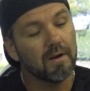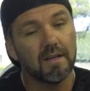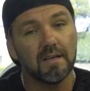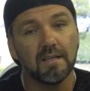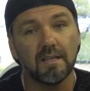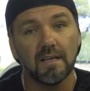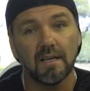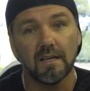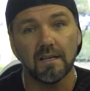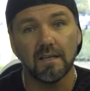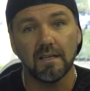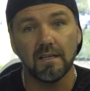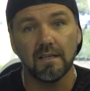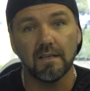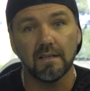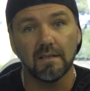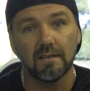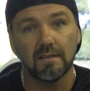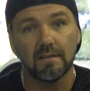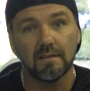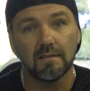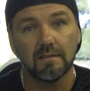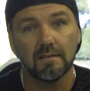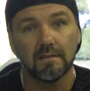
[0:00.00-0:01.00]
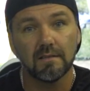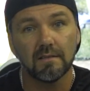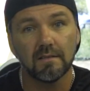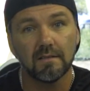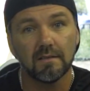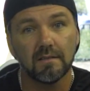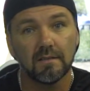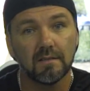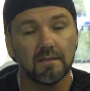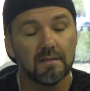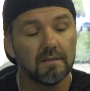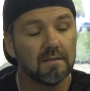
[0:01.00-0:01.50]
running down here.
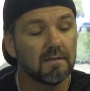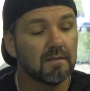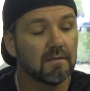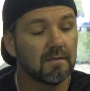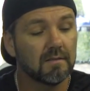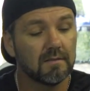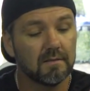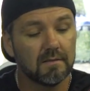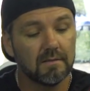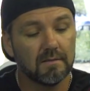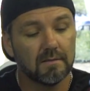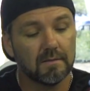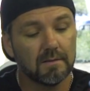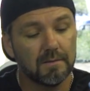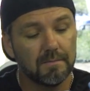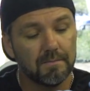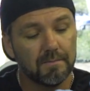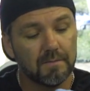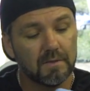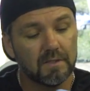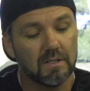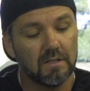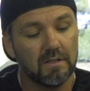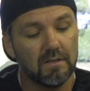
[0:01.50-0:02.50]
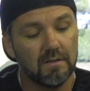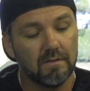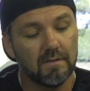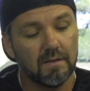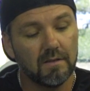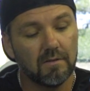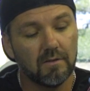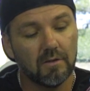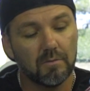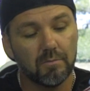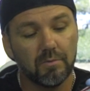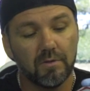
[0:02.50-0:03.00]
Okay, so
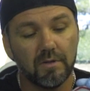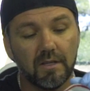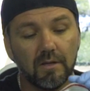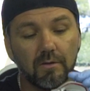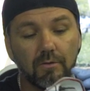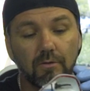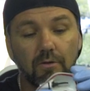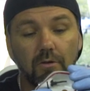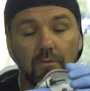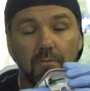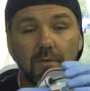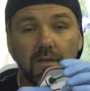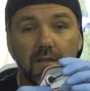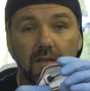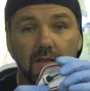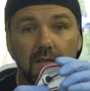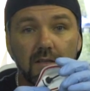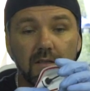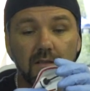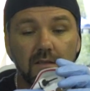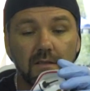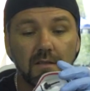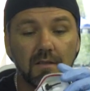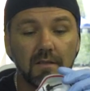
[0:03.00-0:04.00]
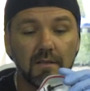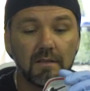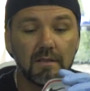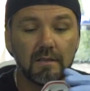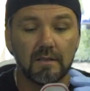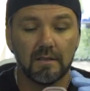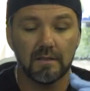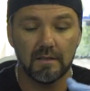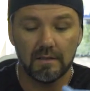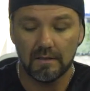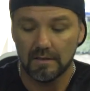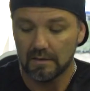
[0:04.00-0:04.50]
you've got plenty of room there.
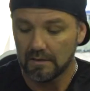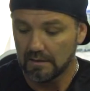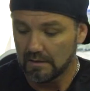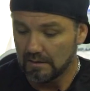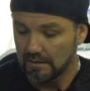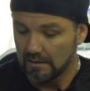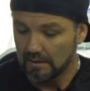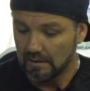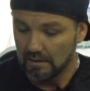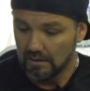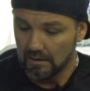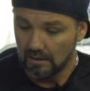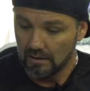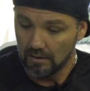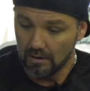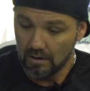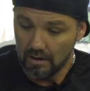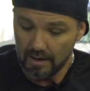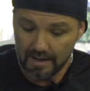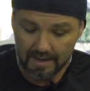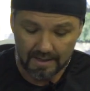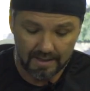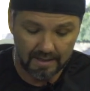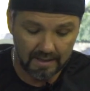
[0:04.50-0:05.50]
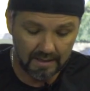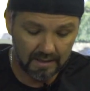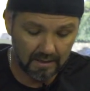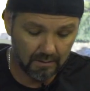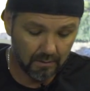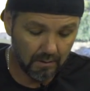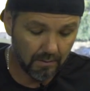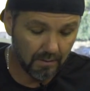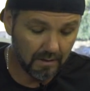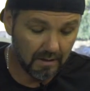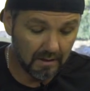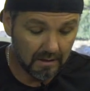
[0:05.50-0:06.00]
All right,
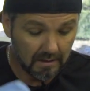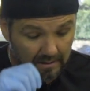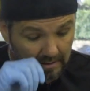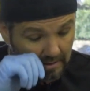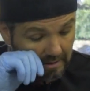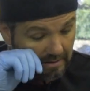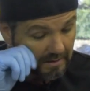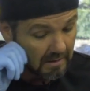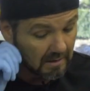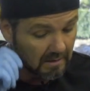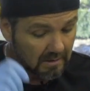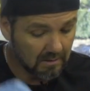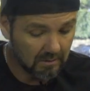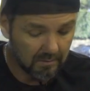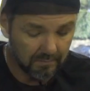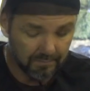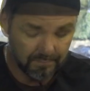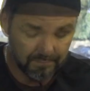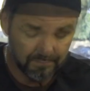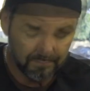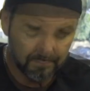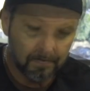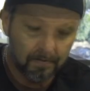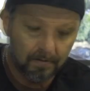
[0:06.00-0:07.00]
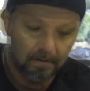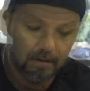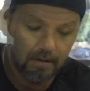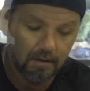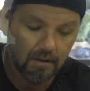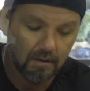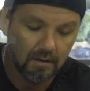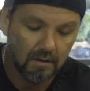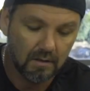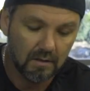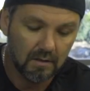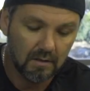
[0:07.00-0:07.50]
we're ready to stick this on.
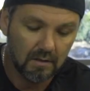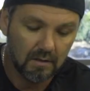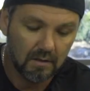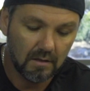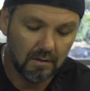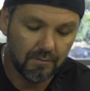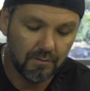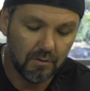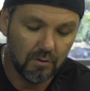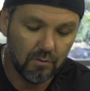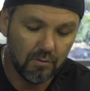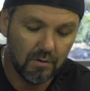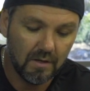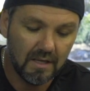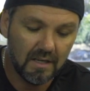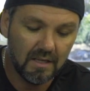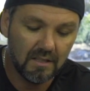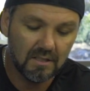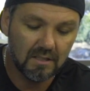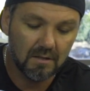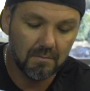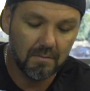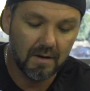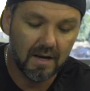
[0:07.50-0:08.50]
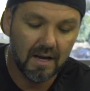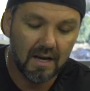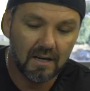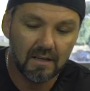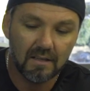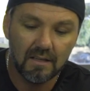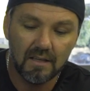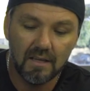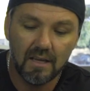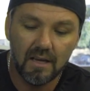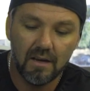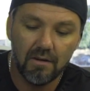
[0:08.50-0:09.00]
If you need to
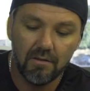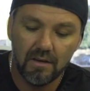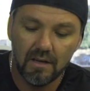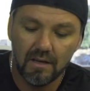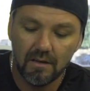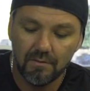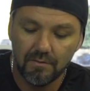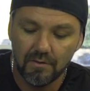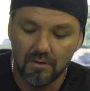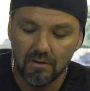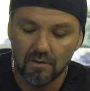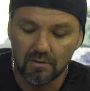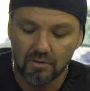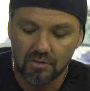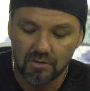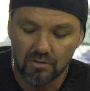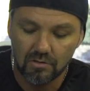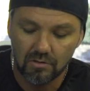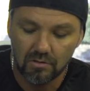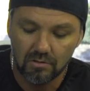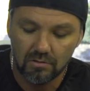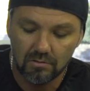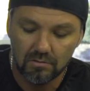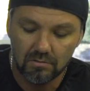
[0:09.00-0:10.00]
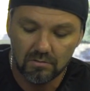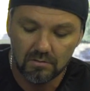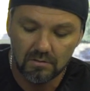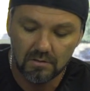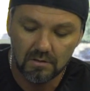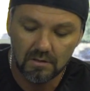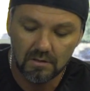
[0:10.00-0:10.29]
mark the area, if you're not sure,